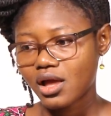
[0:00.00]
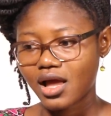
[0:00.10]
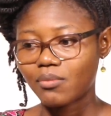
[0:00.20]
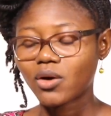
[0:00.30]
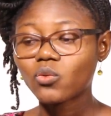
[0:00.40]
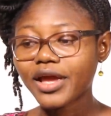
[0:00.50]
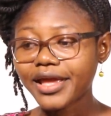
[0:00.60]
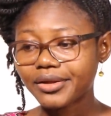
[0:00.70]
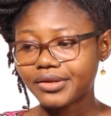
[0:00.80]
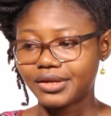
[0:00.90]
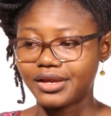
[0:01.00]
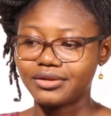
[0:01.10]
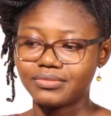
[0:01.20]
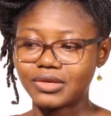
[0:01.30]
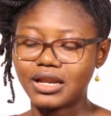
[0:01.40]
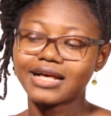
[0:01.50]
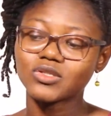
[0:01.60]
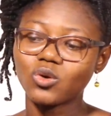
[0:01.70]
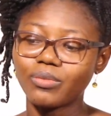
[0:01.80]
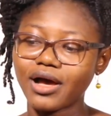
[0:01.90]
I'm away in
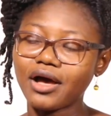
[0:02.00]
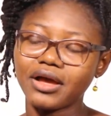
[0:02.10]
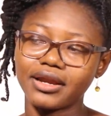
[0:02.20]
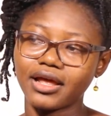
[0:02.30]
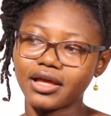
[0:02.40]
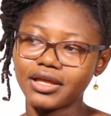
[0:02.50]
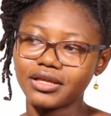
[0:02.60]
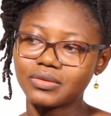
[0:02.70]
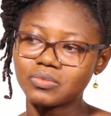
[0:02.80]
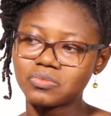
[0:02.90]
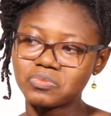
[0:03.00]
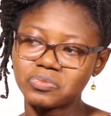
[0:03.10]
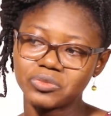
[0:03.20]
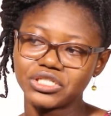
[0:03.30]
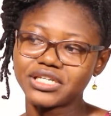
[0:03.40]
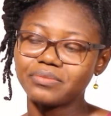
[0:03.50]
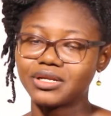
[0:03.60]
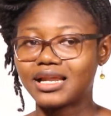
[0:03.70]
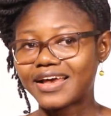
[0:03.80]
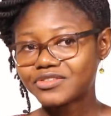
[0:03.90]
Glasgow, but how can I shape the
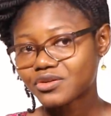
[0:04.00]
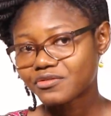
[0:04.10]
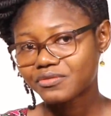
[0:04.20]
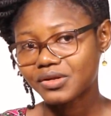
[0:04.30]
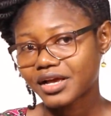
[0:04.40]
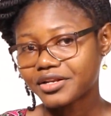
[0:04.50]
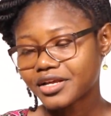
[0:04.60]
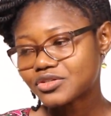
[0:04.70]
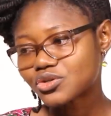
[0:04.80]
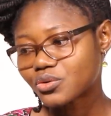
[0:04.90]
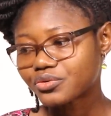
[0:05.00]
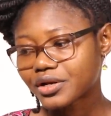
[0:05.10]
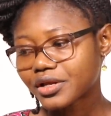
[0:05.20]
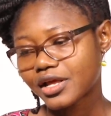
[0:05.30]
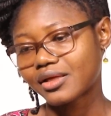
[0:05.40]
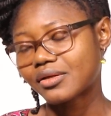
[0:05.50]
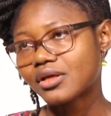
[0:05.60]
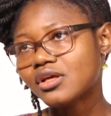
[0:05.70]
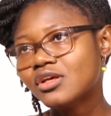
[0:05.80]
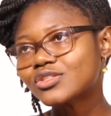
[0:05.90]
lives of Ghanaian children here?
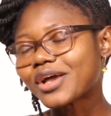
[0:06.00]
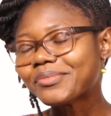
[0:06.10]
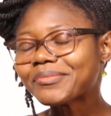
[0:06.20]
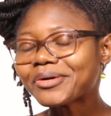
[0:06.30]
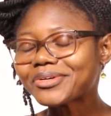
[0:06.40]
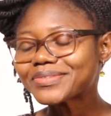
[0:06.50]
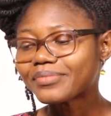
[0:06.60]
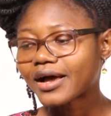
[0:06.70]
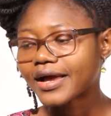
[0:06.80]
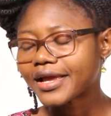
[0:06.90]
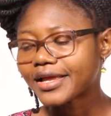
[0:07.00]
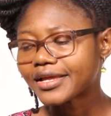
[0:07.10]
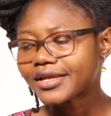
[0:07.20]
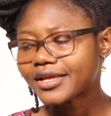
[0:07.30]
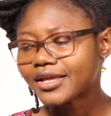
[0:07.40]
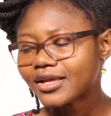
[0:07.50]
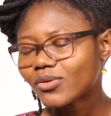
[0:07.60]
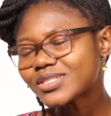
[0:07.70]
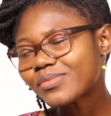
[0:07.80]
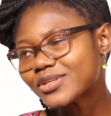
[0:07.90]
So I remember it was my
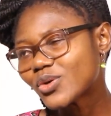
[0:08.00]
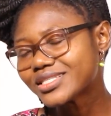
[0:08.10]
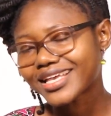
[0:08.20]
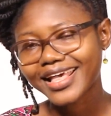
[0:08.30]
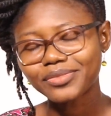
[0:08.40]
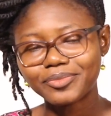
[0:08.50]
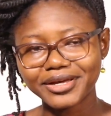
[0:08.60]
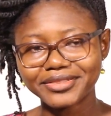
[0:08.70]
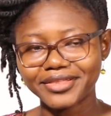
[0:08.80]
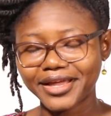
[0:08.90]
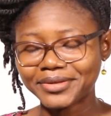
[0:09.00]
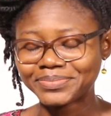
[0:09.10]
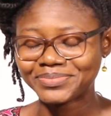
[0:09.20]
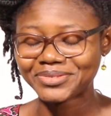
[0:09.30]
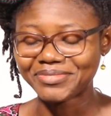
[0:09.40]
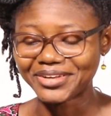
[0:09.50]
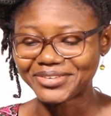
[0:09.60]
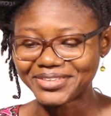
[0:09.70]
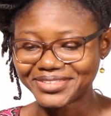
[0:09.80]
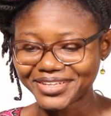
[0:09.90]
28th birthday, my
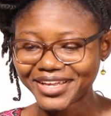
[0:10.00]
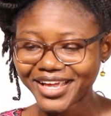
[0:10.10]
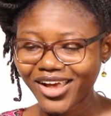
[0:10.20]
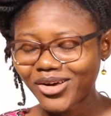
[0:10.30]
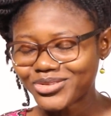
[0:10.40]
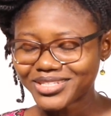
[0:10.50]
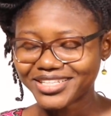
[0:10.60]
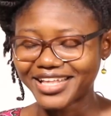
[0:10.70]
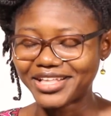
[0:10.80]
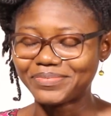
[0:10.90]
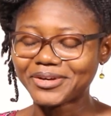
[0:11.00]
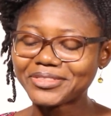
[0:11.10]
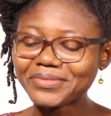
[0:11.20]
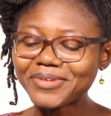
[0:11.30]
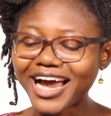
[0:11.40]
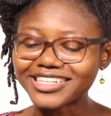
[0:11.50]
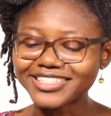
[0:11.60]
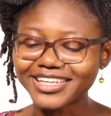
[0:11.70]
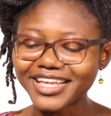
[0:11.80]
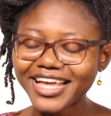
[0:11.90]
29th birthday
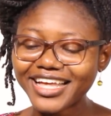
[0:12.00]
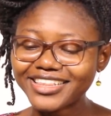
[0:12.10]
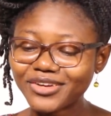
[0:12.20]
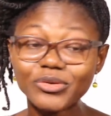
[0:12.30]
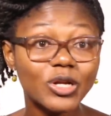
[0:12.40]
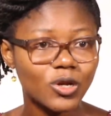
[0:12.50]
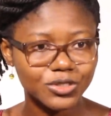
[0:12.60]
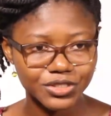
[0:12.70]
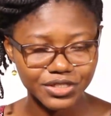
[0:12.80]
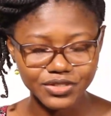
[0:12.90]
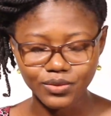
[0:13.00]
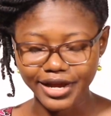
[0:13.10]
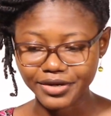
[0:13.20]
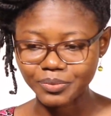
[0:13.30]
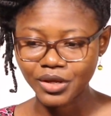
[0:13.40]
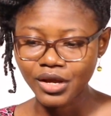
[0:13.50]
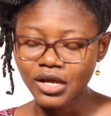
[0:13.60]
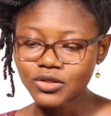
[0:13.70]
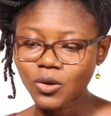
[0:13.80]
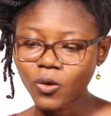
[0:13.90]
party. Then we launched this, right?
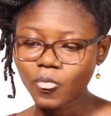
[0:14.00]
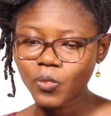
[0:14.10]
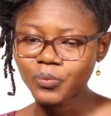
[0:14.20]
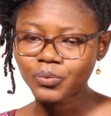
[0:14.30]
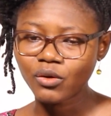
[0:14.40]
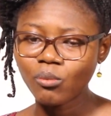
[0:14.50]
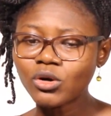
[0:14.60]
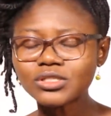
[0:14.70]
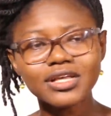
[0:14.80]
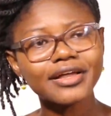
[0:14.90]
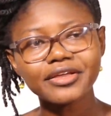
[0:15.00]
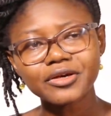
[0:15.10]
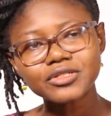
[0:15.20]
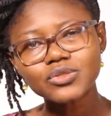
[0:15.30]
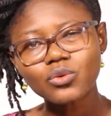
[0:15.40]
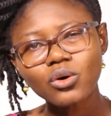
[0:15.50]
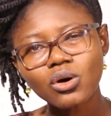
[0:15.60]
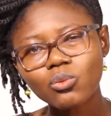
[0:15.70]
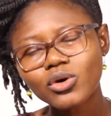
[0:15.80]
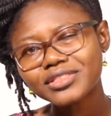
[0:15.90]
So most young girls,
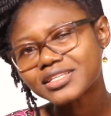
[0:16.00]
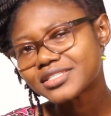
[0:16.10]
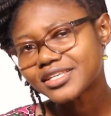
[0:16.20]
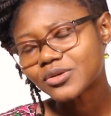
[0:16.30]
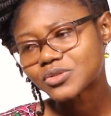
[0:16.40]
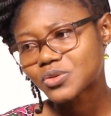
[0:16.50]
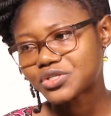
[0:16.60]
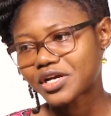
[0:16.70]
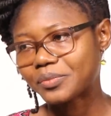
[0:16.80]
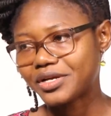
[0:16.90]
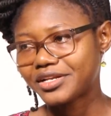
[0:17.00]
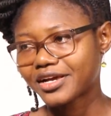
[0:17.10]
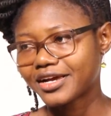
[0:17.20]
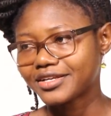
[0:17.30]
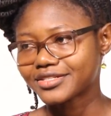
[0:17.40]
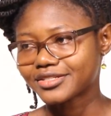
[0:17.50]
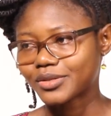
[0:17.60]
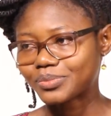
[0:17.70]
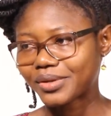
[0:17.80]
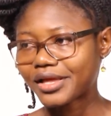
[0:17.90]
what they see on social media is,
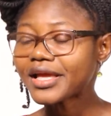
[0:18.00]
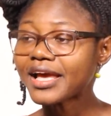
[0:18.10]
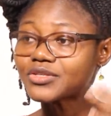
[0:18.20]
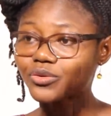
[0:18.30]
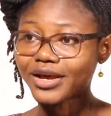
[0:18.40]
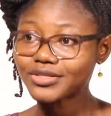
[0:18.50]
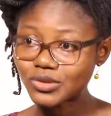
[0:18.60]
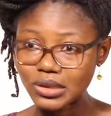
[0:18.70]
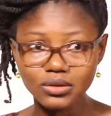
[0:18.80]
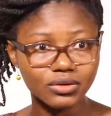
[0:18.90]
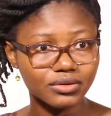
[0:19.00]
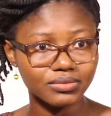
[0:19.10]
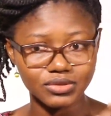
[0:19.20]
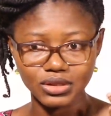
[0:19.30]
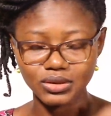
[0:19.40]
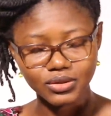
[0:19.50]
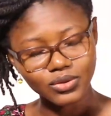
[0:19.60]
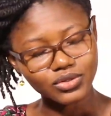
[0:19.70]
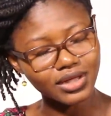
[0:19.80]
it's great to look good.